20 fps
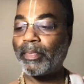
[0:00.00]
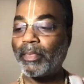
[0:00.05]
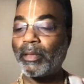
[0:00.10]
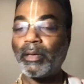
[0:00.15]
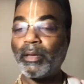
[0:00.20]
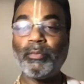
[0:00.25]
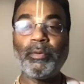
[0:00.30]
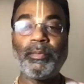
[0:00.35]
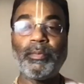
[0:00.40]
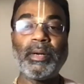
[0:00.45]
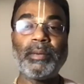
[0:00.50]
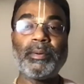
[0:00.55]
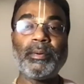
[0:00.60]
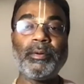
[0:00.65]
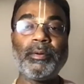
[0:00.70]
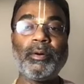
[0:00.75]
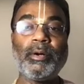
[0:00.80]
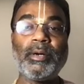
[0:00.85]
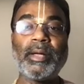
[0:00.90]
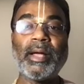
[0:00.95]
Gopal,
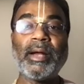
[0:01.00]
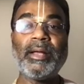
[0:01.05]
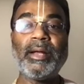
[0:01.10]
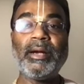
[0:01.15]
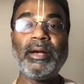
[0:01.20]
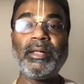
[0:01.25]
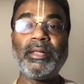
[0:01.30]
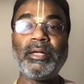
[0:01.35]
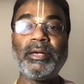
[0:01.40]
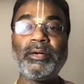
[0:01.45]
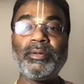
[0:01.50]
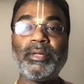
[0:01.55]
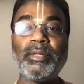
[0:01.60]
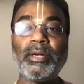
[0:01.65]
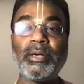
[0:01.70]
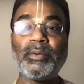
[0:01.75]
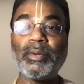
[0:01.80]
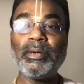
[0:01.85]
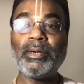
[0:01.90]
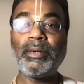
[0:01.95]
you want to add anything to
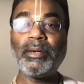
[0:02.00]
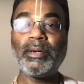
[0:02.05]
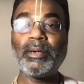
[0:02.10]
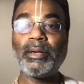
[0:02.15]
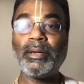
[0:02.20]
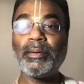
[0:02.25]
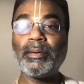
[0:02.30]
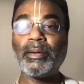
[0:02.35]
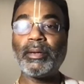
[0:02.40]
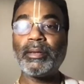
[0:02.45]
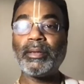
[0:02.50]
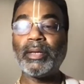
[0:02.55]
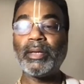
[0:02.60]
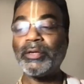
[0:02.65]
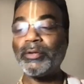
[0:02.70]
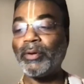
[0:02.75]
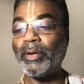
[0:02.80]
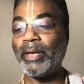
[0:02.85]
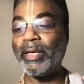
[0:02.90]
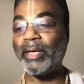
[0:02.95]
that one? That's
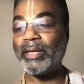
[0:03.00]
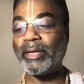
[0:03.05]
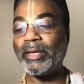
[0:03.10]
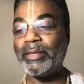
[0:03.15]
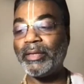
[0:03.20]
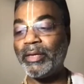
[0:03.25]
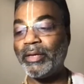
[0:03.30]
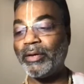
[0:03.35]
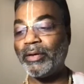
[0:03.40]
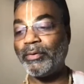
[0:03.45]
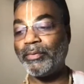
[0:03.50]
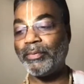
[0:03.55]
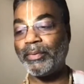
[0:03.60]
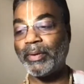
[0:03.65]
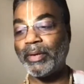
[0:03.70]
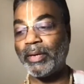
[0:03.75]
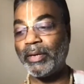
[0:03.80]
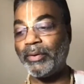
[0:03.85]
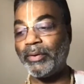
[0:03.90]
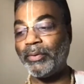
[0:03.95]
all I can think of.
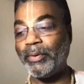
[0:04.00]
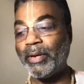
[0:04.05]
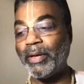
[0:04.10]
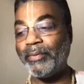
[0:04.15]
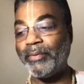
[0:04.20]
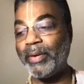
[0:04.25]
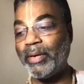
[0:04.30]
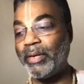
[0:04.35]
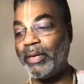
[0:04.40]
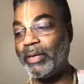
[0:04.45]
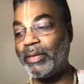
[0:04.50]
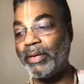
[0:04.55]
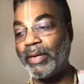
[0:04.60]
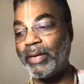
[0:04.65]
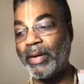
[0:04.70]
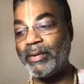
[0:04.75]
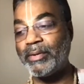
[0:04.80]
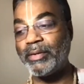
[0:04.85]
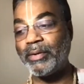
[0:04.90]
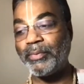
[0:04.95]
I don't have any other
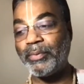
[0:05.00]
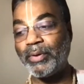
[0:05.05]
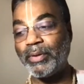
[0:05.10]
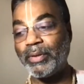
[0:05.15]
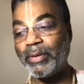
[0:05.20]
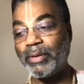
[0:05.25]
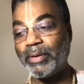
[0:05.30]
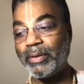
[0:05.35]
answer for that.